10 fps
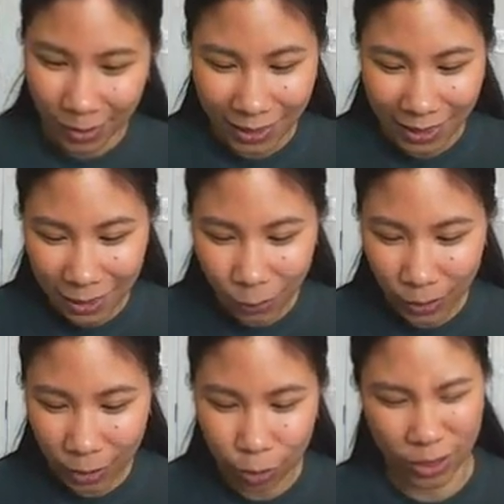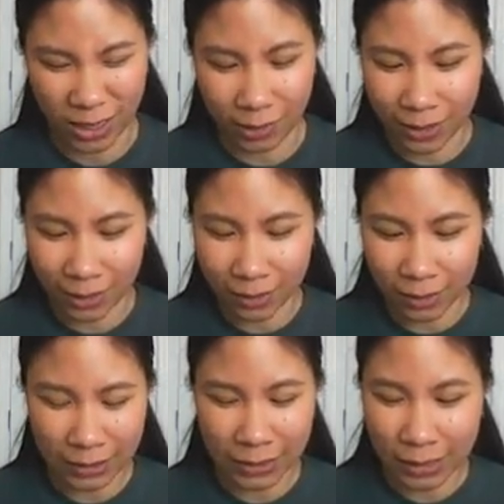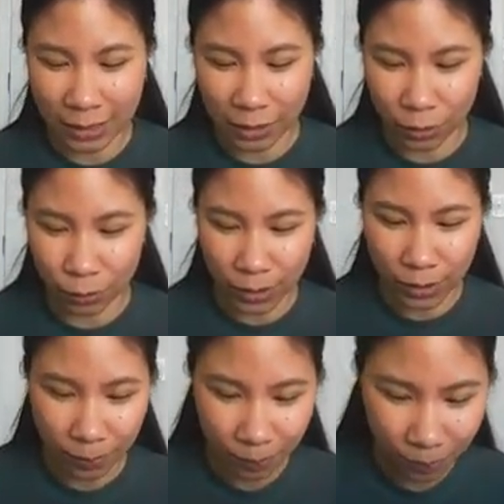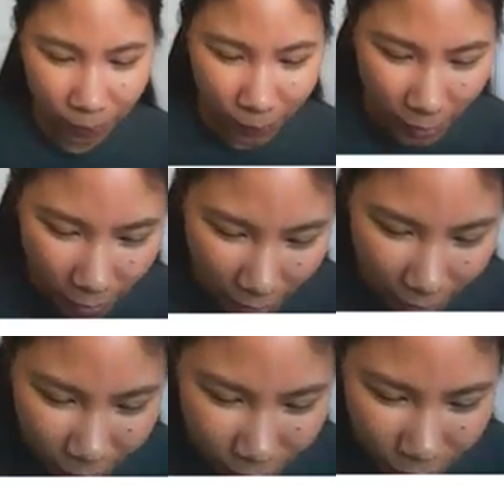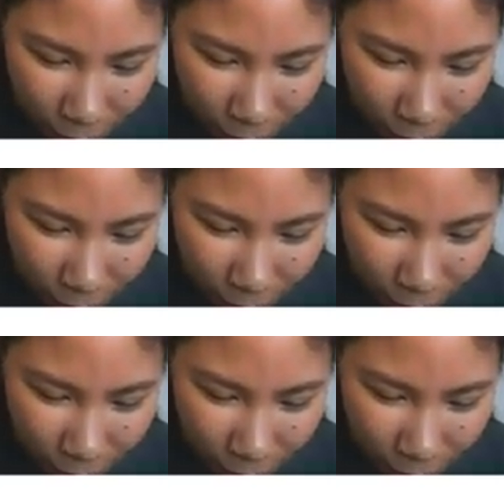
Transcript: That's a weird, tricky one, just because it looks weird. I'm going to do